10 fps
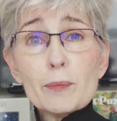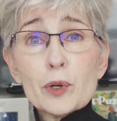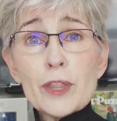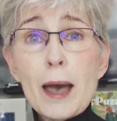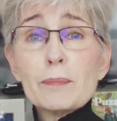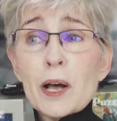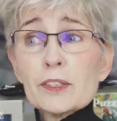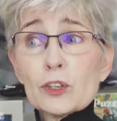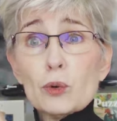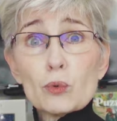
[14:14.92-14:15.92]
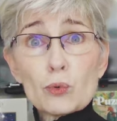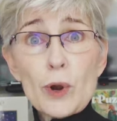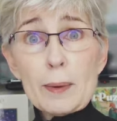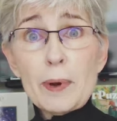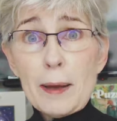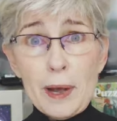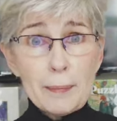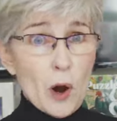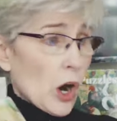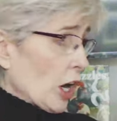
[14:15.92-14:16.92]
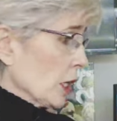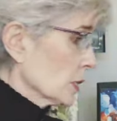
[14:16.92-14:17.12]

put that puzzle right by my bar,